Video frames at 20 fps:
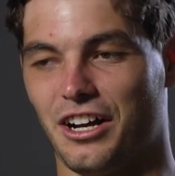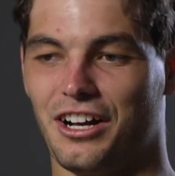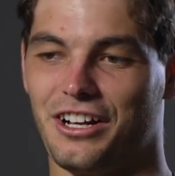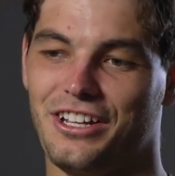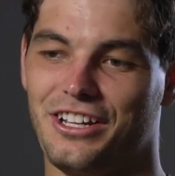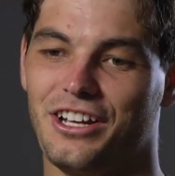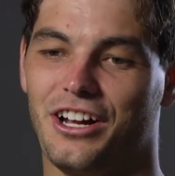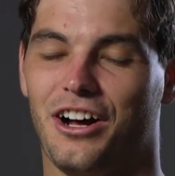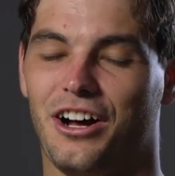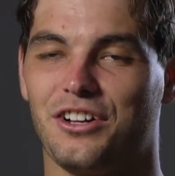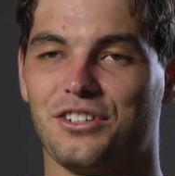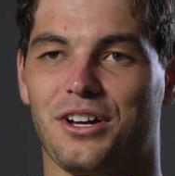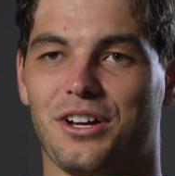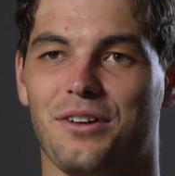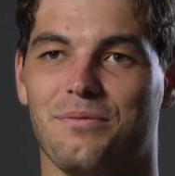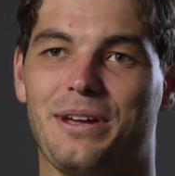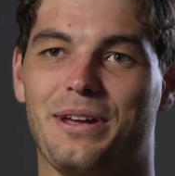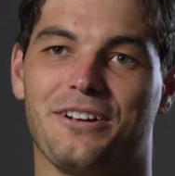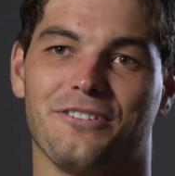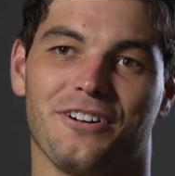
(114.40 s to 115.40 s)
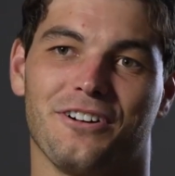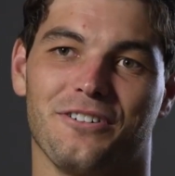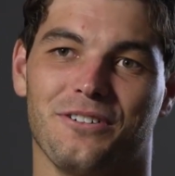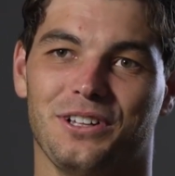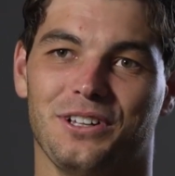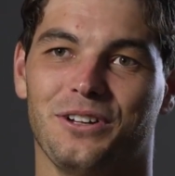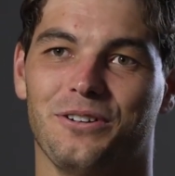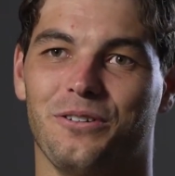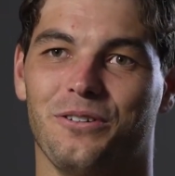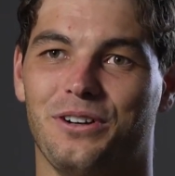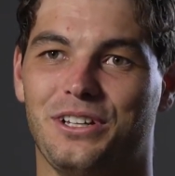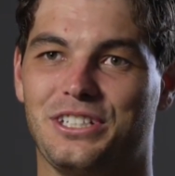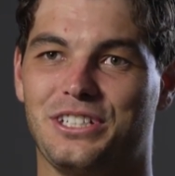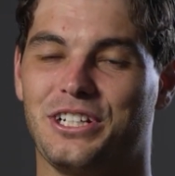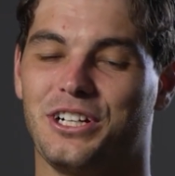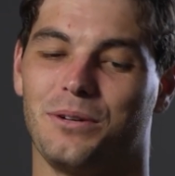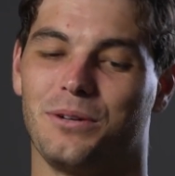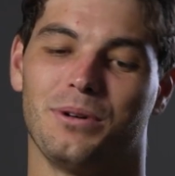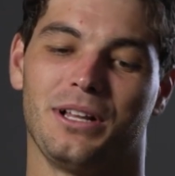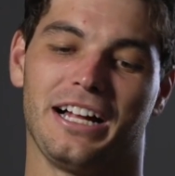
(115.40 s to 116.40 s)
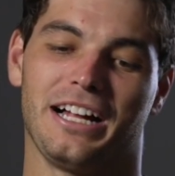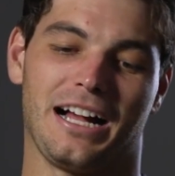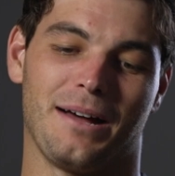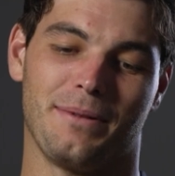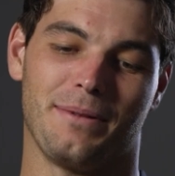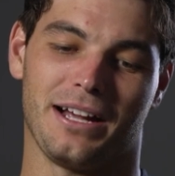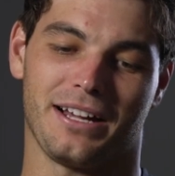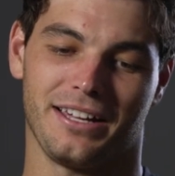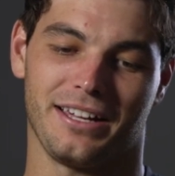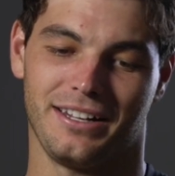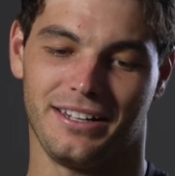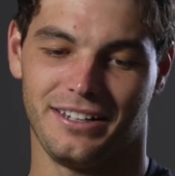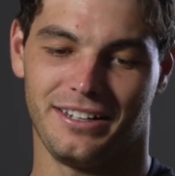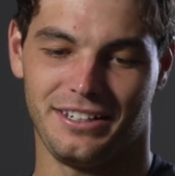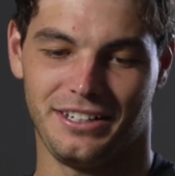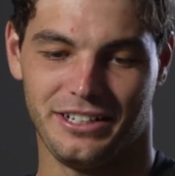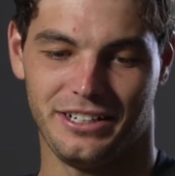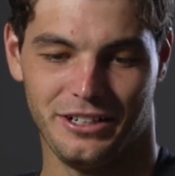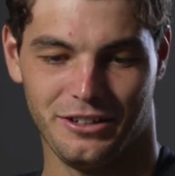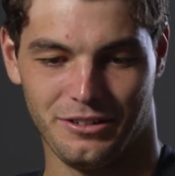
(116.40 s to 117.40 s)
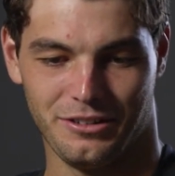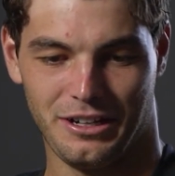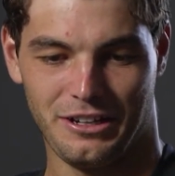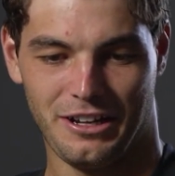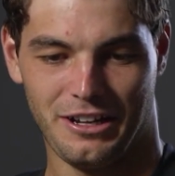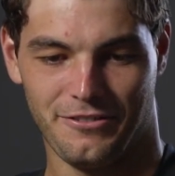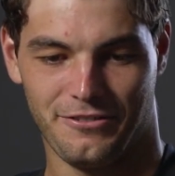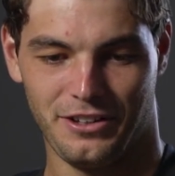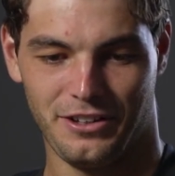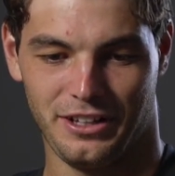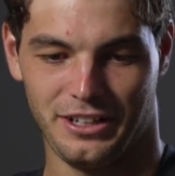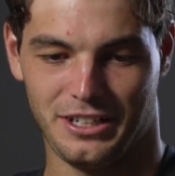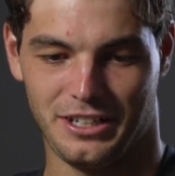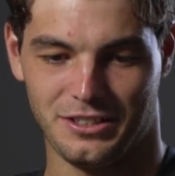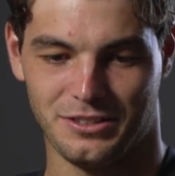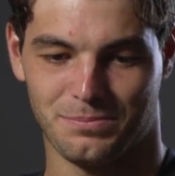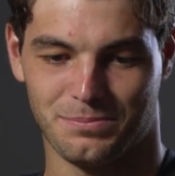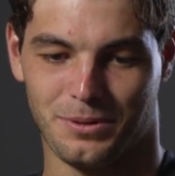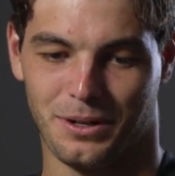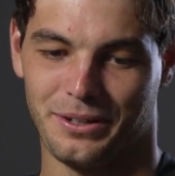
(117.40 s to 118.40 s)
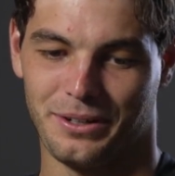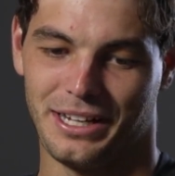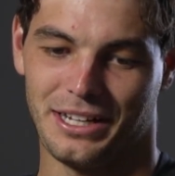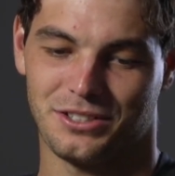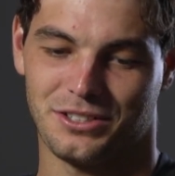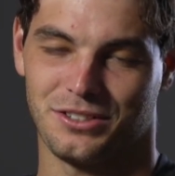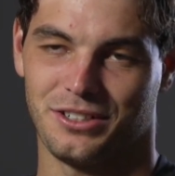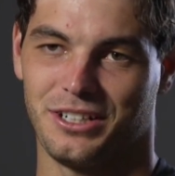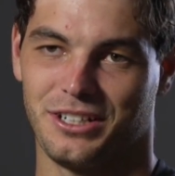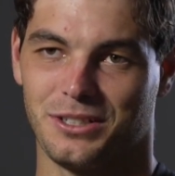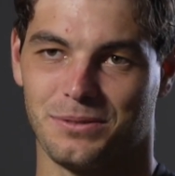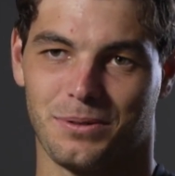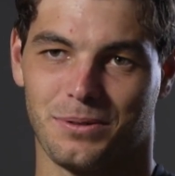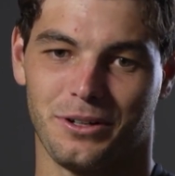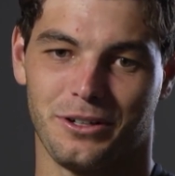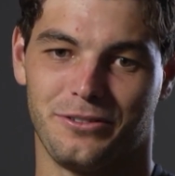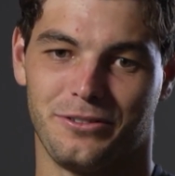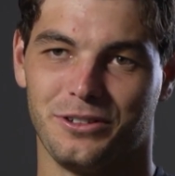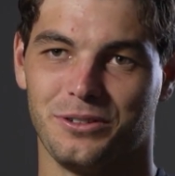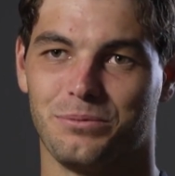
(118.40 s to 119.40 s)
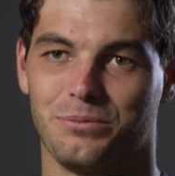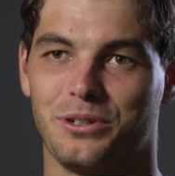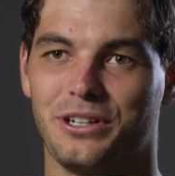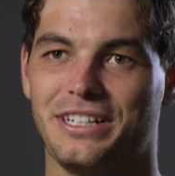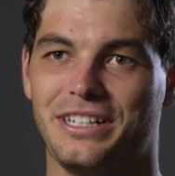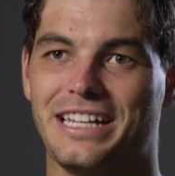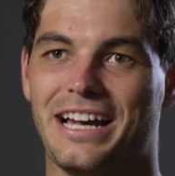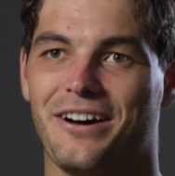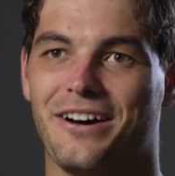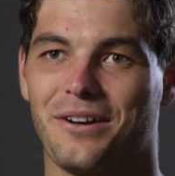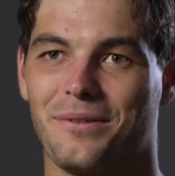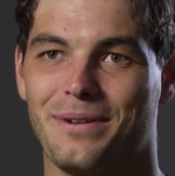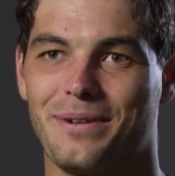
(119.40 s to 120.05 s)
Yeah, I'll make fun of him a little bit when he's here, but like I'm not gonna, I feel like he's probably yesterday. He's probably feeling pretty down.